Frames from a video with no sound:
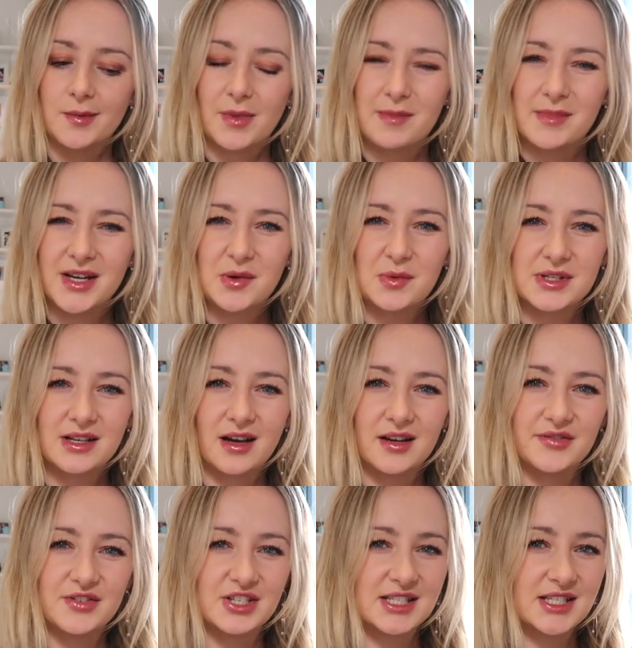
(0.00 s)
my money was
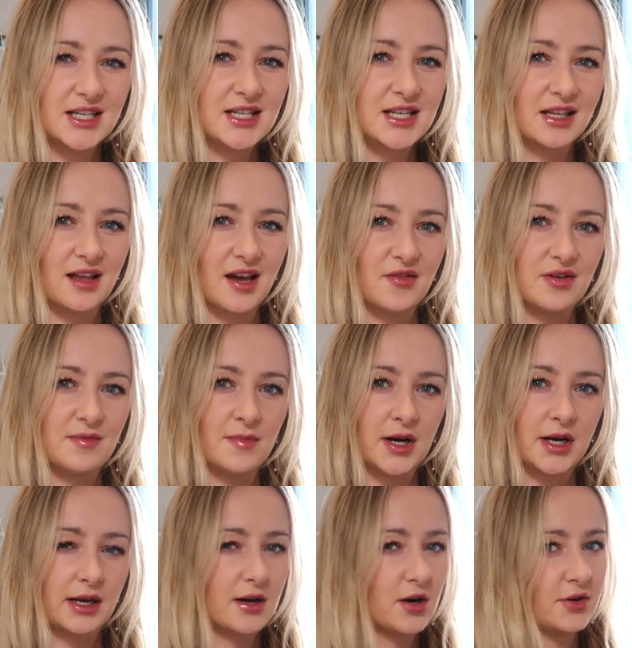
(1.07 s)
kind of just sitting there in
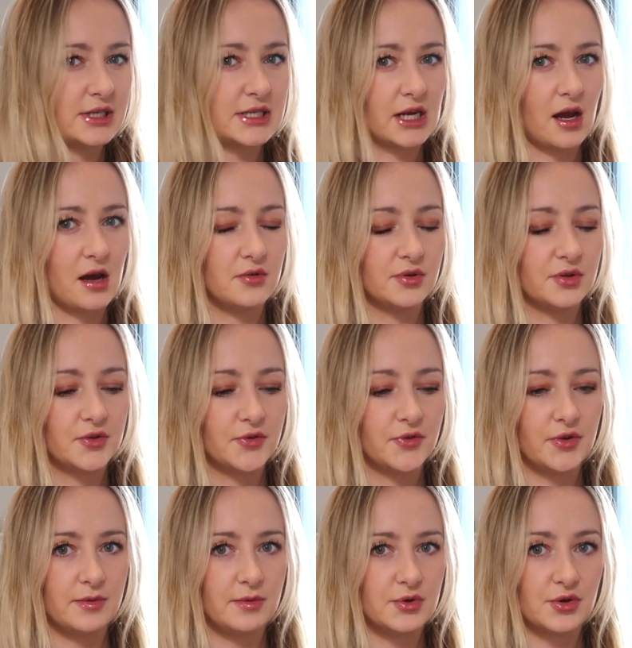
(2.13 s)
my current account
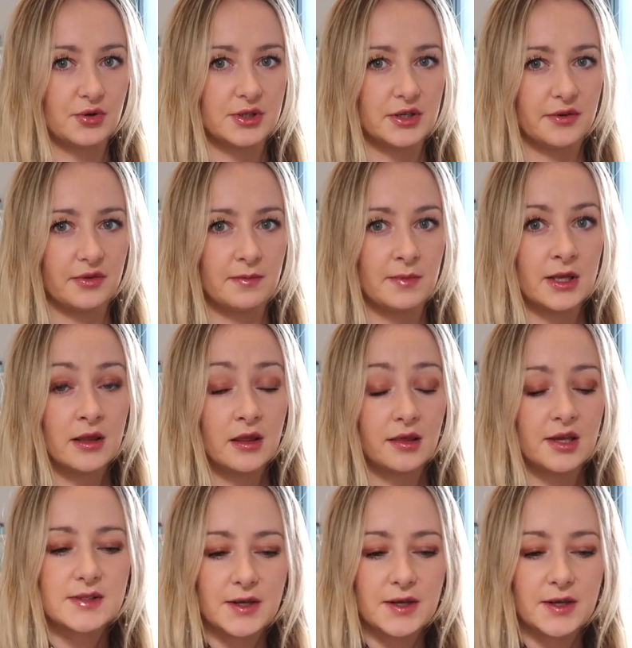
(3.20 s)
for the majority of the month.